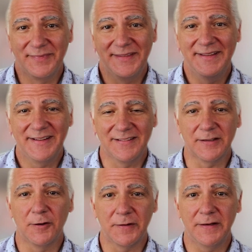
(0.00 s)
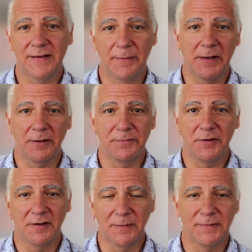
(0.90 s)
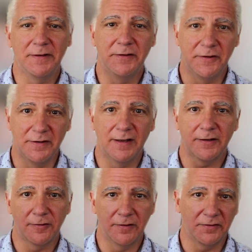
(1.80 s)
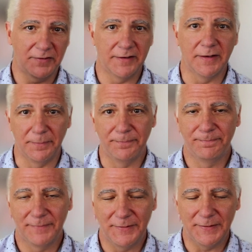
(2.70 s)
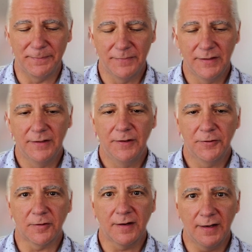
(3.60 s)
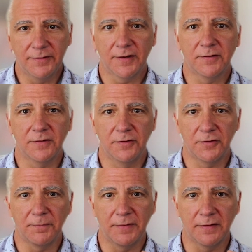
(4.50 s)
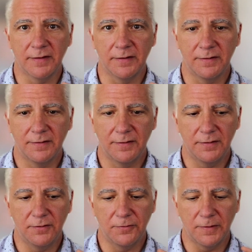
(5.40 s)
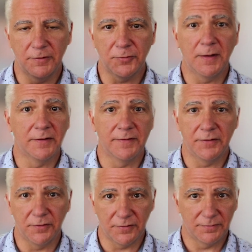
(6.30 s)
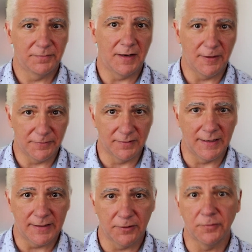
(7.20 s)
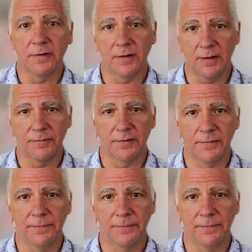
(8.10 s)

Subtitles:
Like, okay, you're on a plane, you're not going to stand up, right? So context is something that these very small devices often lack. It's very hard for them,